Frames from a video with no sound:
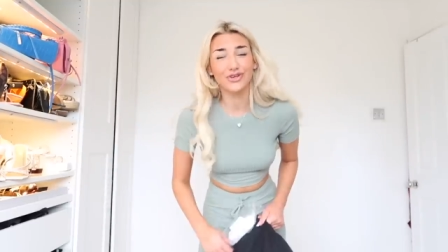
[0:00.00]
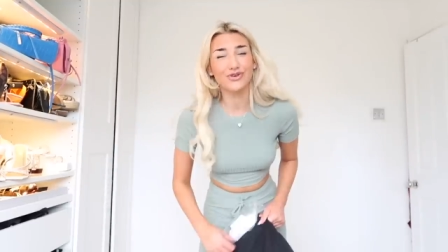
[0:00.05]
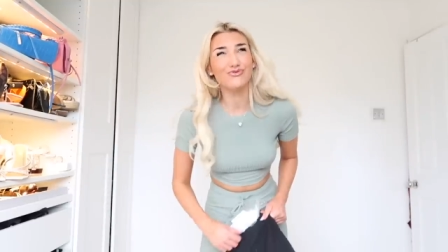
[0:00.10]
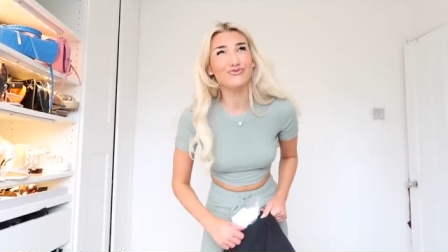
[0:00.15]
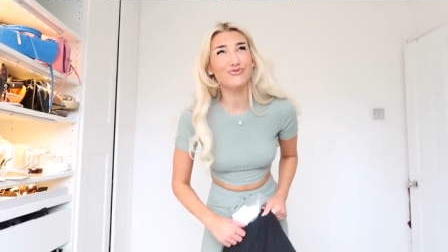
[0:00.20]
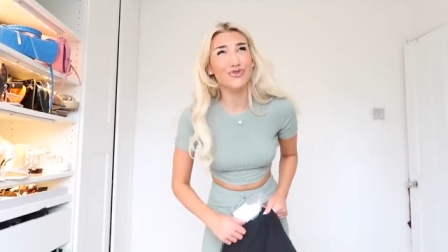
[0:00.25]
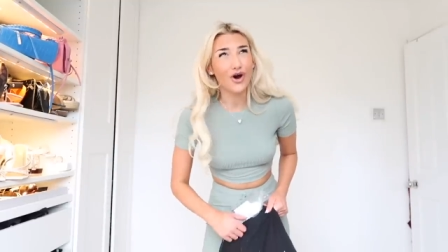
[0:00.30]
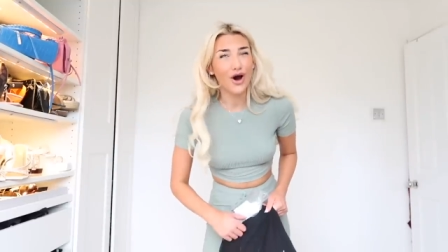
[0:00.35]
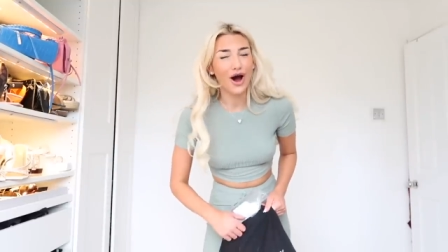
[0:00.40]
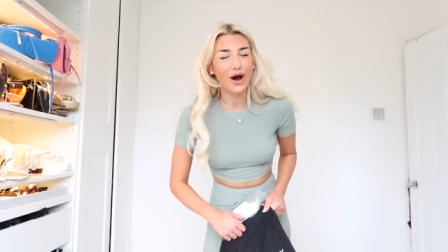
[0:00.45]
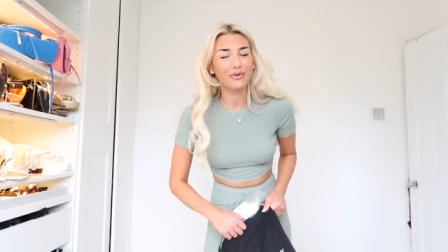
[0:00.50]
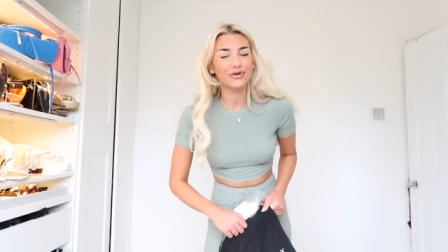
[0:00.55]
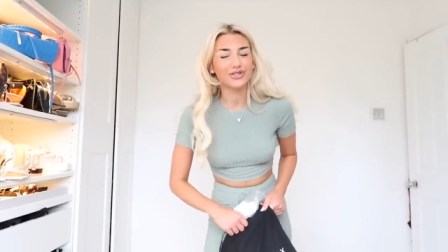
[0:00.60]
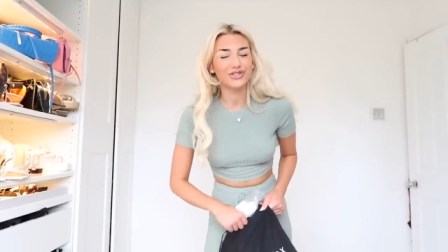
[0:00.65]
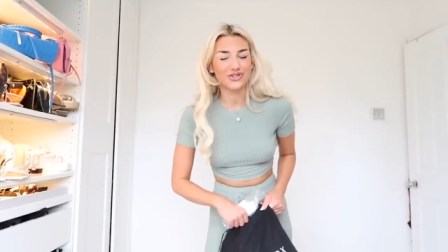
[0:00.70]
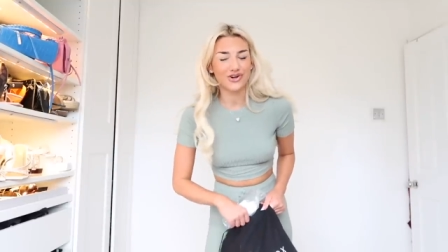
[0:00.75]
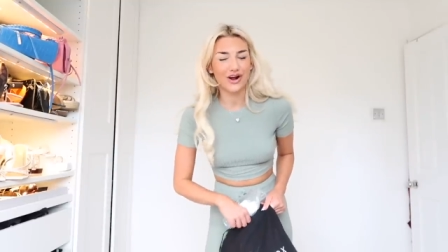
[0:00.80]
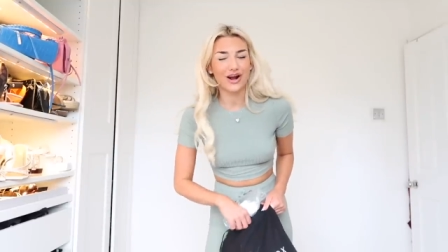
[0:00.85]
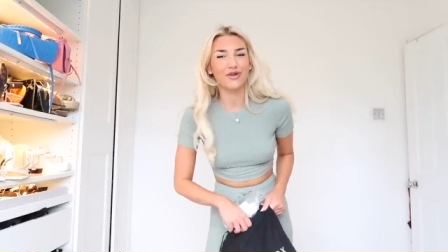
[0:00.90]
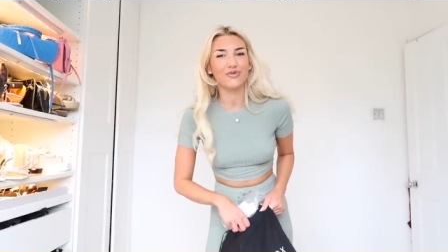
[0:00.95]
You know I was
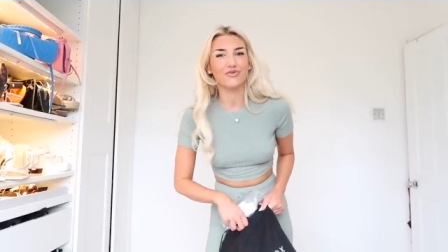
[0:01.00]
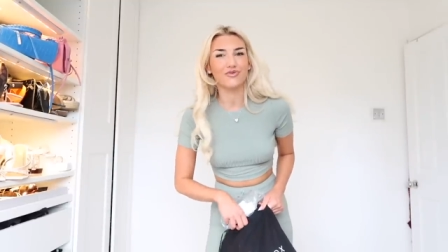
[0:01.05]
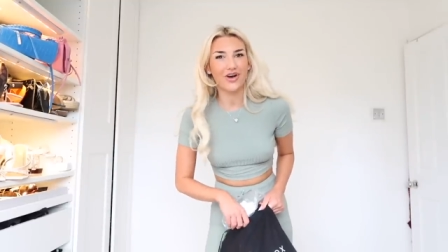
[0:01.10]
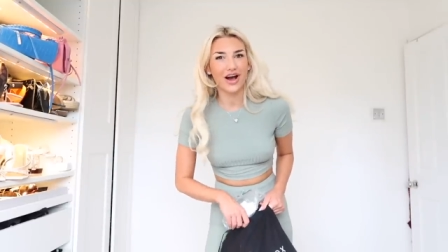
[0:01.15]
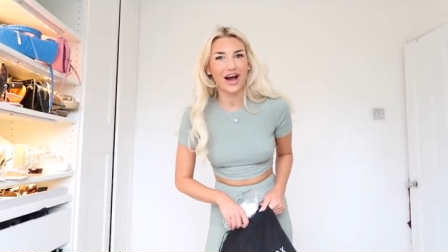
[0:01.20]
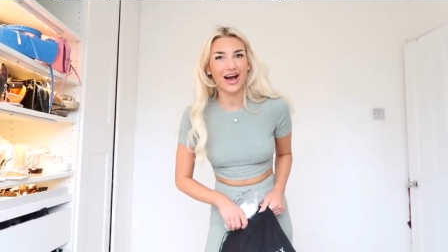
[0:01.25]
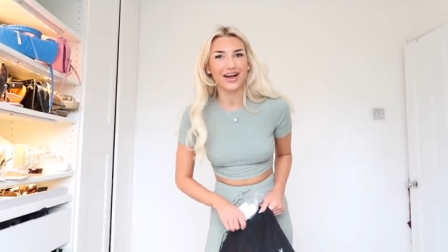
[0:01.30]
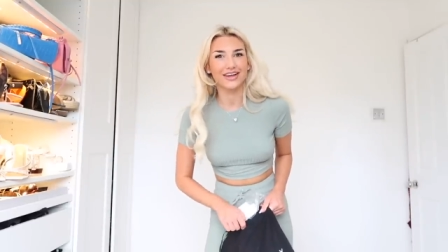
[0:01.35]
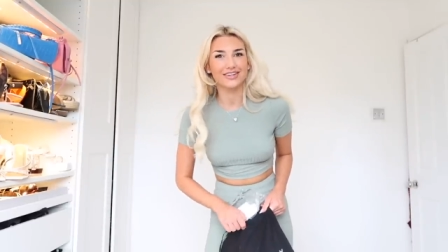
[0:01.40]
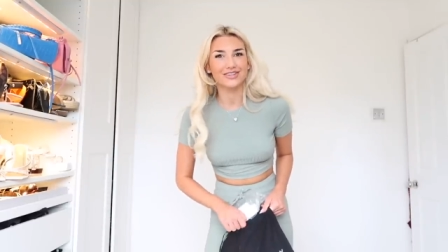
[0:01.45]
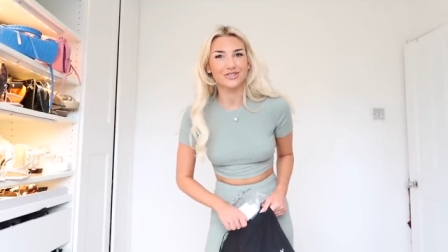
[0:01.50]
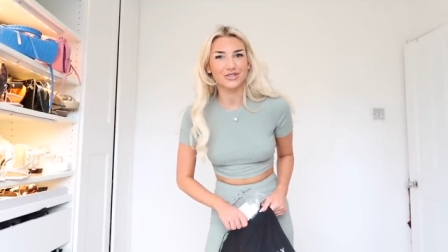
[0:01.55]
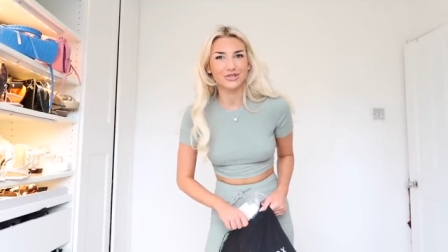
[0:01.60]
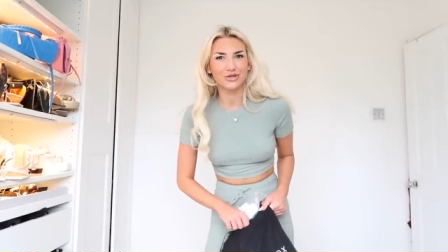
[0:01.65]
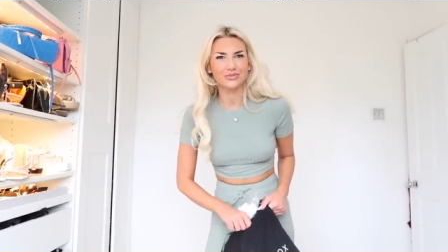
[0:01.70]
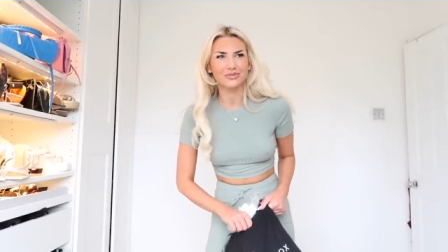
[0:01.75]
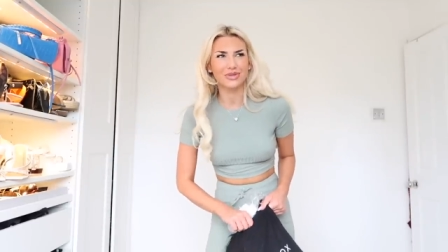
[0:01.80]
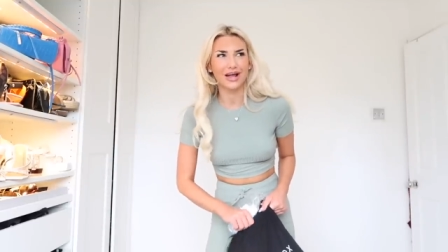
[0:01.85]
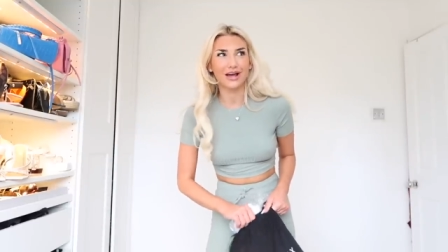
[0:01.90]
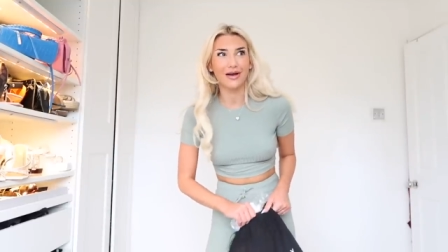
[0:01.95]
trying to find
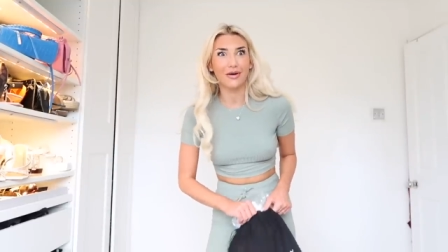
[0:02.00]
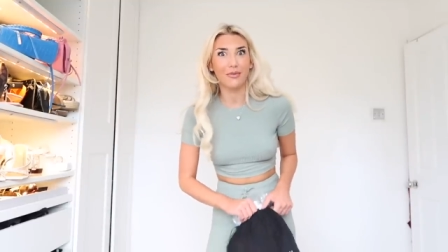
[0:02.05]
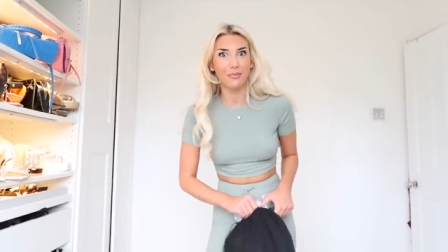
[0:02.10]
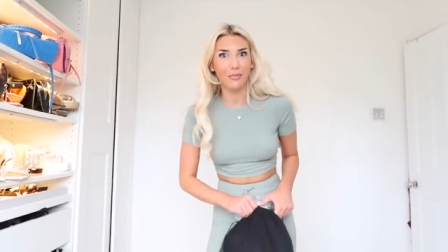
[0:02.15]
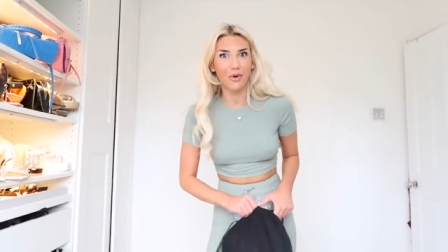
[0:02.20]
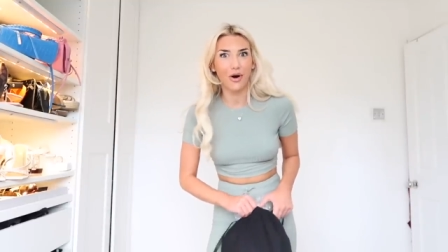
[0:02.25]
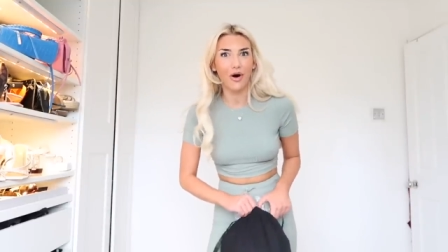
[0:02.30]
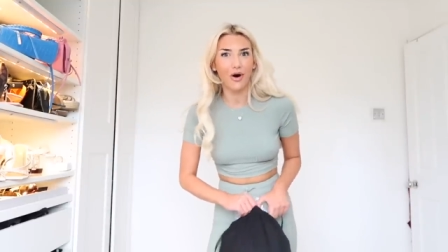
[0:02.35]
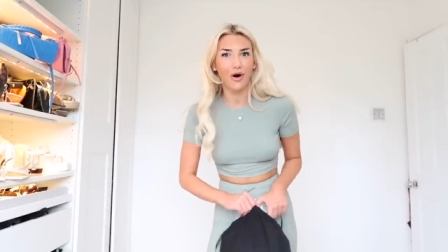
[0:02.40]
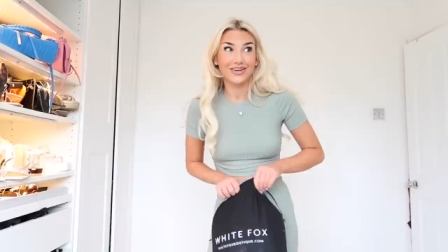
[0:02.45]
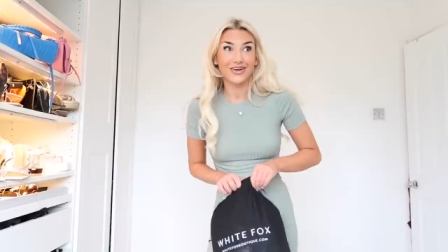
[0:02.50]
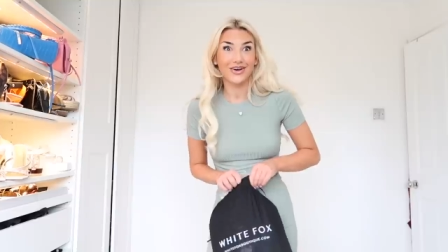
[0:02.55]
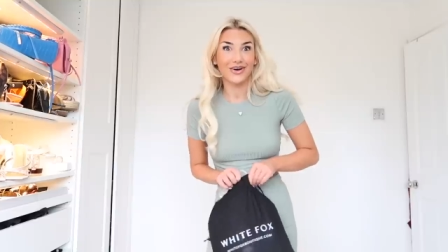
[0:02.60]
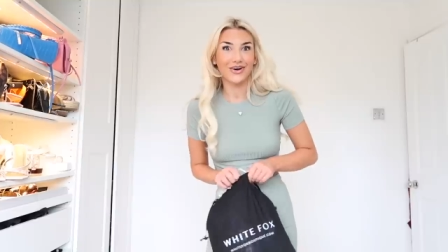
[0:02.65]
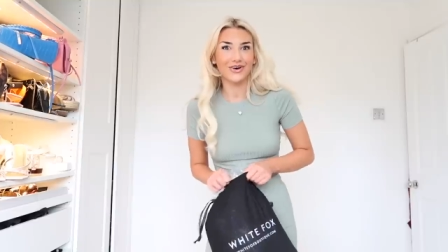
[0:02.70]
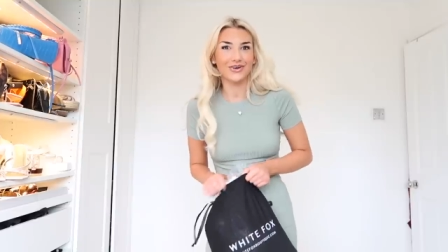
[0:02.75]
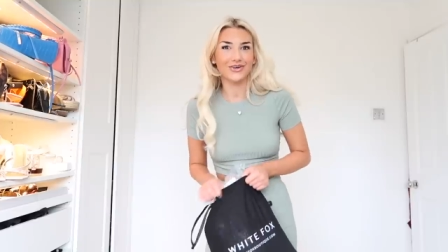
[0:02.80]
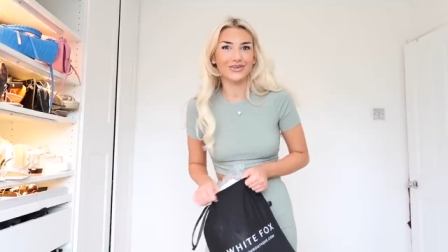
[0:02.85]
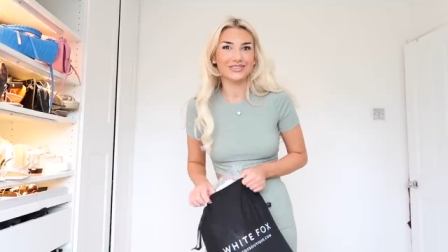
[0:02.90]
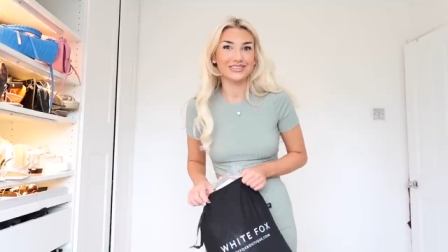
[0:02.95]
some like more
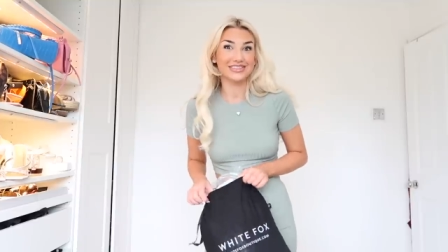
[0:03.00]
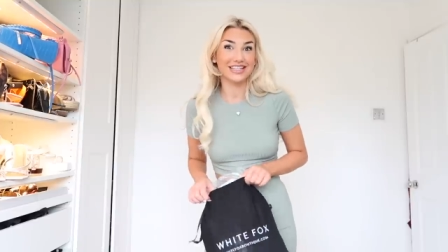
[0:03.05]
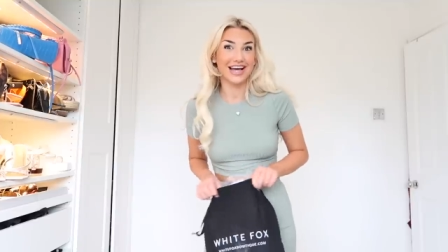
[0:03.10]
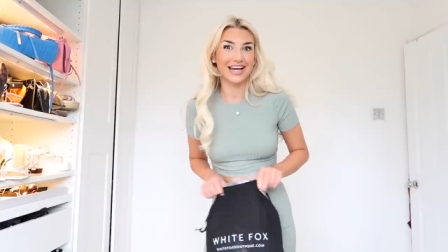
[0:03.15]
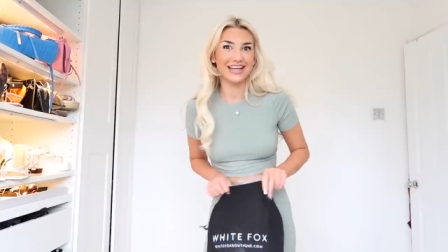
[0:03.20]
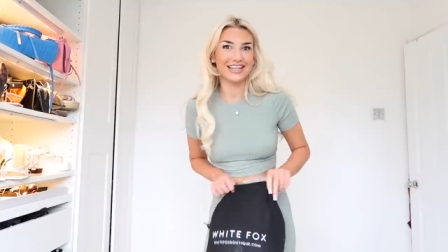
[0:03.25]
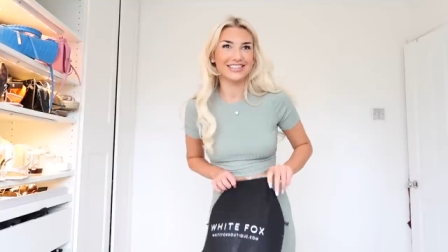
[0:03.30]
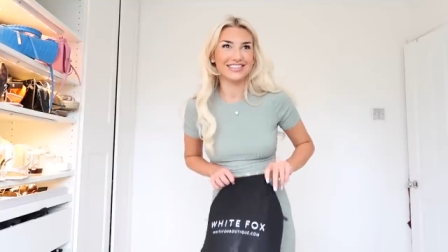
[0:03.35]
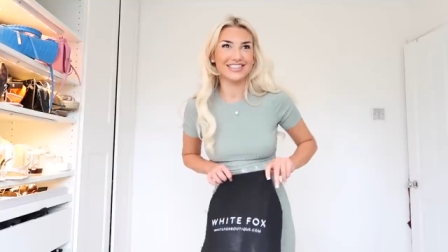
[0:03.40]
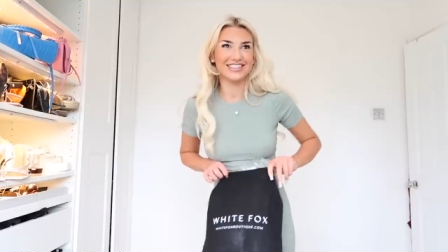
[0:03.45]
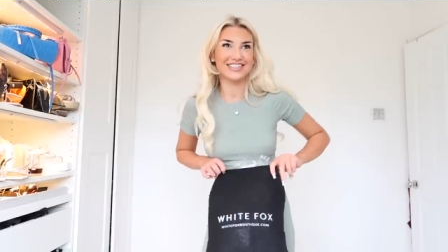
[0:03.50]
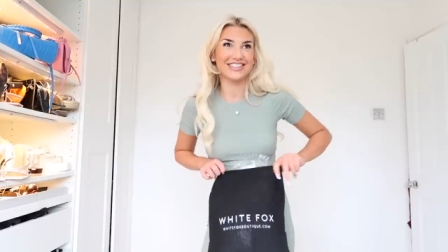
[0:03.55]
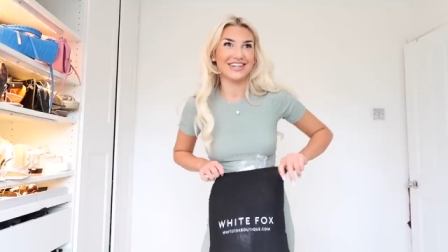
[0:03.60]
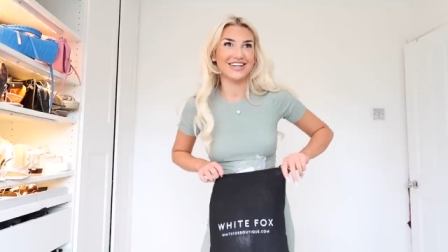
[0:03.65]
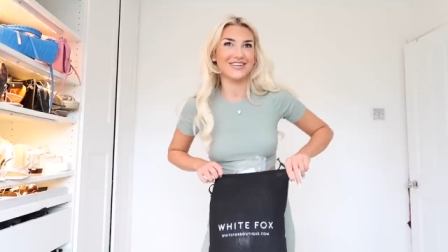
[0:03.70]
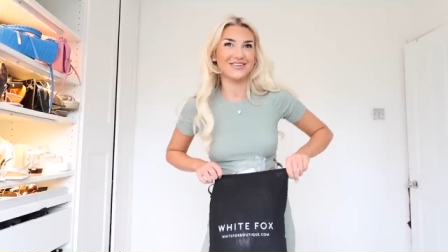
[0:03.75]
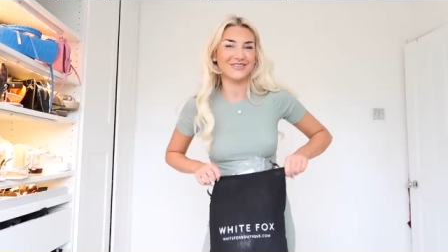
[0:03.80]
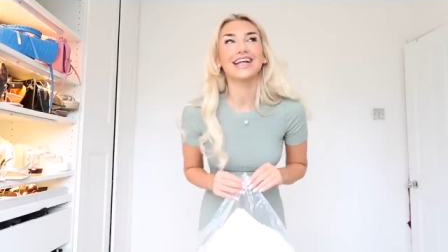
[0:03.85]
cold night stuff.